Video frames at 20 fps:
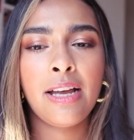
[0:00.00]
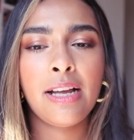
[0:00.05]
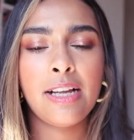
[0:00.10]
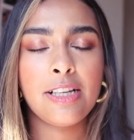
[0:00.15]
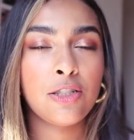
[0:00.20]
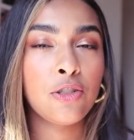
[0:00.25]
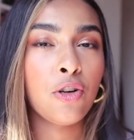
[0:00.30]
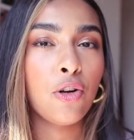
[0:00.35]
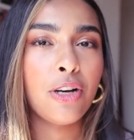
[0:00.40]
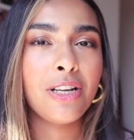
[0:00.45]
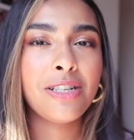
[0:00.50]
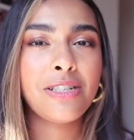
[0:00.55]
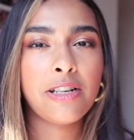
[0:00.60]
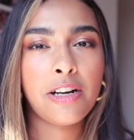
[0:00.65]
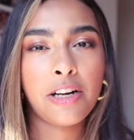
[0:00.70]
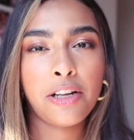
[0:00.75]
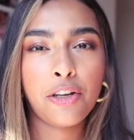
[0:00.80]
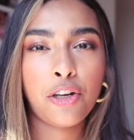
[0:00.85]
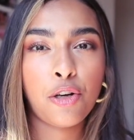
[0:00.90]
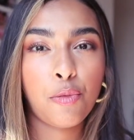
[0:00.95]
It's not
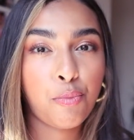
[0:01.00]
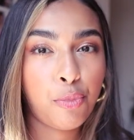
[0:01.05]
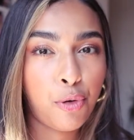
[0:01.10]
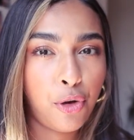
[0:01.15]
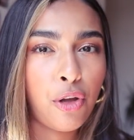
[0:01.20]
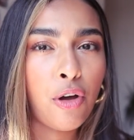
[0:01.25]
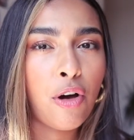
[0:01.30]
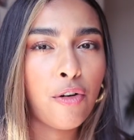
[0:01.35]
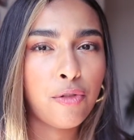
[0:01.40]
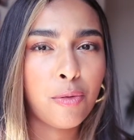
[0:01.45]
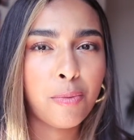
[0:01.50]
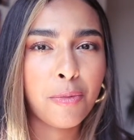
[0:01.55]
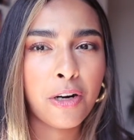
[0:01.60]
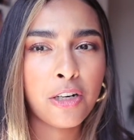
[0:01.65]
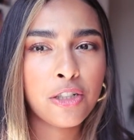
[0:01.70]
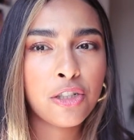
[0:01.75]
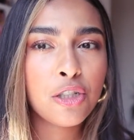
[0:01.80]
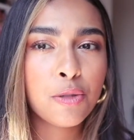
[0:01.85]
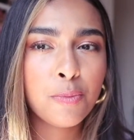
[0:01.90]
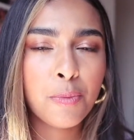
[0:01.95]
necessarily going to put you off the
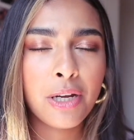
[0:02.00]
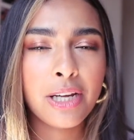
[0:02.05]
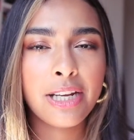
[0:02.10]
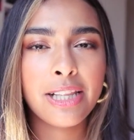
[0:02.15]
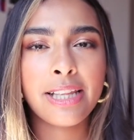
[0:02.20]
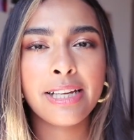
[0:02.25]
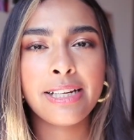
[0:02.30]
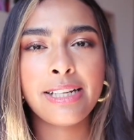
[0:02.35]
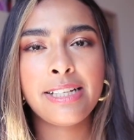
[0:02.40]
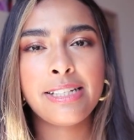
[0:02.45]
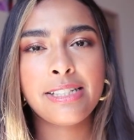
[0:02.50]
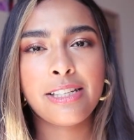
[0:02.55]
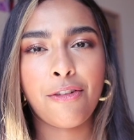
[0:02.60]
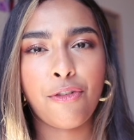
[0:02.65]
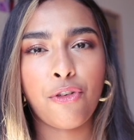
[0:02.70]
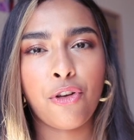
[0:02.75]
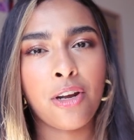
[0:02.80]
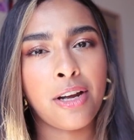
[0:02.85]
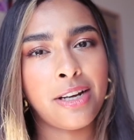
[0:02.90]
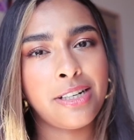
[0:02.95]
purchase, but it'll at least give
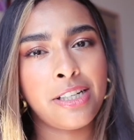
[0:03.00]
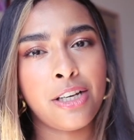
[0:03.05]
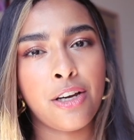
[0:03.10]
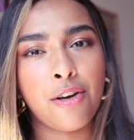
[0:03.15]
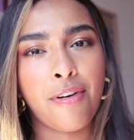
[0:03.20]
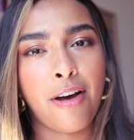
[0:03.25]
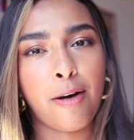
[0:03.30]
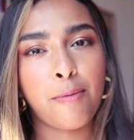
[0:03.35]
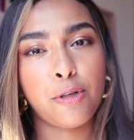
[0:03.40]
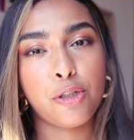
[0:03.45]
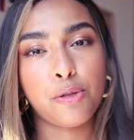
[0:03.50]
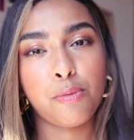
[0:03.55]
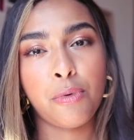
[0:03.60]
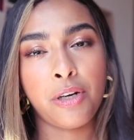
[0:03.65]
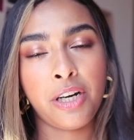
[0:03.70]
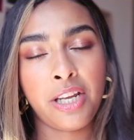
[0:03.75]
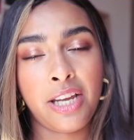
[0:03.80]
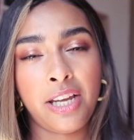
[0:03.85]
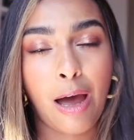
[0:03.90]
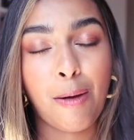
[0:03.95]
you an idea of how much
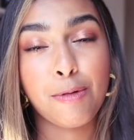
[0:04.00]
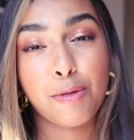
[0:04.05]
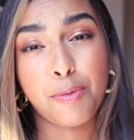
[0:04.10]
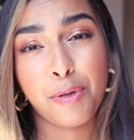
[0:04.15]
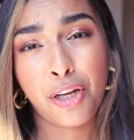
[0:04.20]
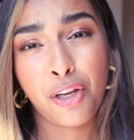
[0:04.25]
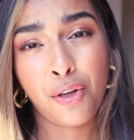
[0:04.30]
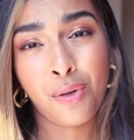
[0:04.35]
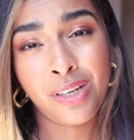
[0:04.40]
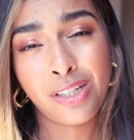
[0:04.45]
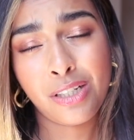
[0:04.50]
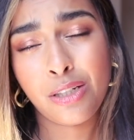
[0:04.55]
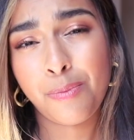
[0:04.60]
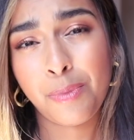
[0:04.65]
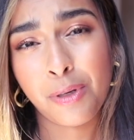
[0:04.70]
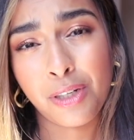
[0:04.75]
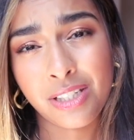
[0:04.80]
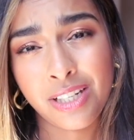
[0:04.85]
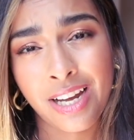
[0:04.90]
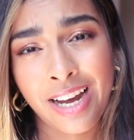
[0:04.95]
money you need to
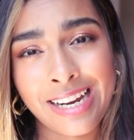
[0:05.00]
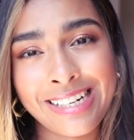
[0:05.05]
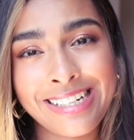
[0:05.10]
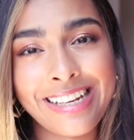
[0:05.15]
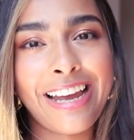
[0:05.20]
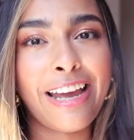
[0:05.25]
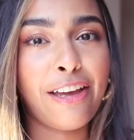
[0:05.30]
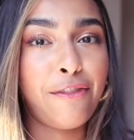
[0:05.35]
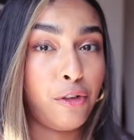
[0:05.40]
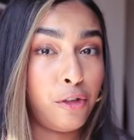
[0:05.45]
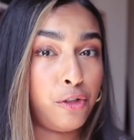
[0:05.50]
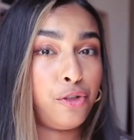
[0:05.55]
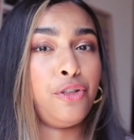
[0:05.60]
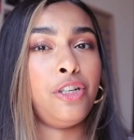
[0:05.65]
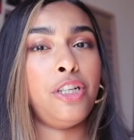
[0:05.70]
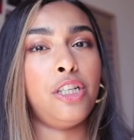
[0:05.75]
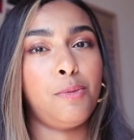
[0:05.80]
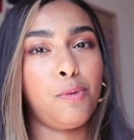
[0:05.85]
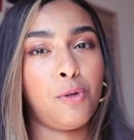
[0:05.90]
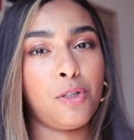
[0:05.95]
put aside if you do
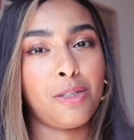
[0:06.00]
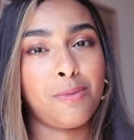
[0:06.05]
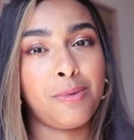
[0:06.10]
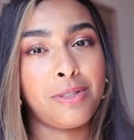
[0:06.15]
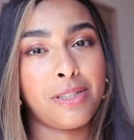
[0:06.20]
need to put some